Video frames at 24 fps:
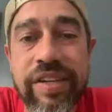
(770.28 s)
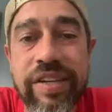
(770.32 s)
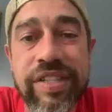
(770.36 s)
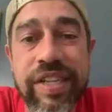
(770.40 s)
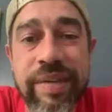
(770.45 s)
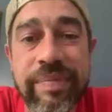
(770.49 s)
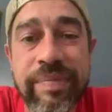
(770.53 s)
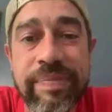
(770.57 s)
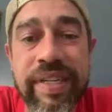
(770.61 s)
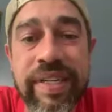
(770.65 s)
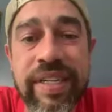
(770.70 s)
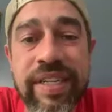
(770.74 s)
you
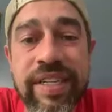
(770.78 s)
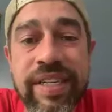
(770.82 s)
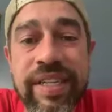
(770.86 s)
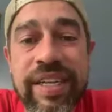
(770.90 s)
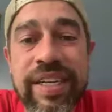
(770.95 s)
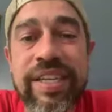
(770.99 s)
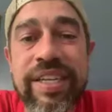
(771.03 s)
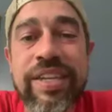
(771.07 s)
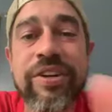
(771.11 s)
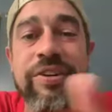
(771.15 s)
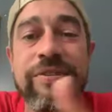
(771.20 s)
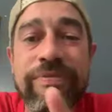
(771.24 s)
something.
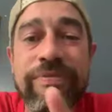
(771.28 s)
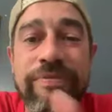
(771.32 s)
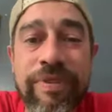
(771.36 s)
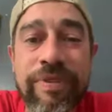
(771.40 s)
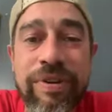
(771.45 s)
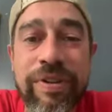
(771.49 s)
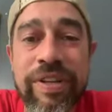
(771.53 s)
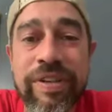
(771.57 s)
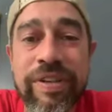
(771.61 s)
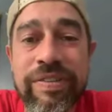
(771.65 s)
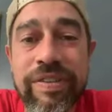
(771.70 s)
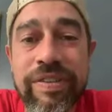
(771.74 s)
You're
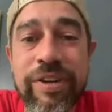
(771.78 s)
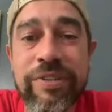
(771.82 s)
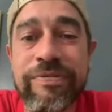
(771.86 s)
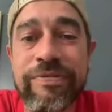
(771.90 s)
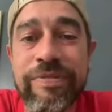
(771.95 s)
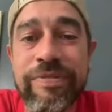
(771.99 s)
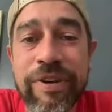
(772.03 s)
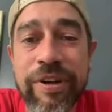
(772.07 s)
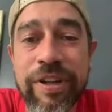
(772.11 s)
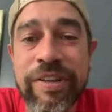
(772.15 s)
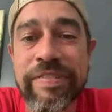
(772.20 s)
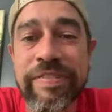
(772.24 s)
full
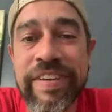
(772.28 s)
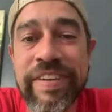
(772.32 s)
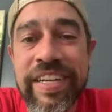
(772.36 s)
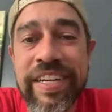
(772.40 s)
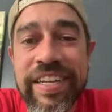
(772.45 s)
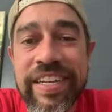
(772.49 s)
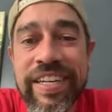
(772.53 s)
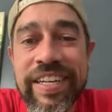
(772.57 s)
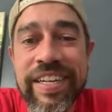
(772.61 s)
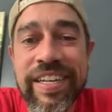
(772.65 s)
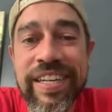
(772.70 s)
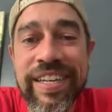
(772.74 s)
of it.
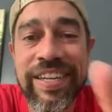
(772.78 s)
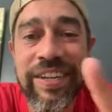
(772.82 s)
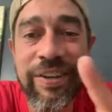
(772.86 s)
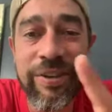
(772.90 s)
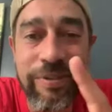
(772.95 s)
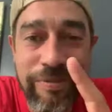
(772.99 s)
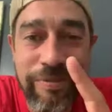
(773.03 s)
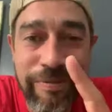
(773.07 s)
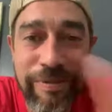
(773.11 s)
You're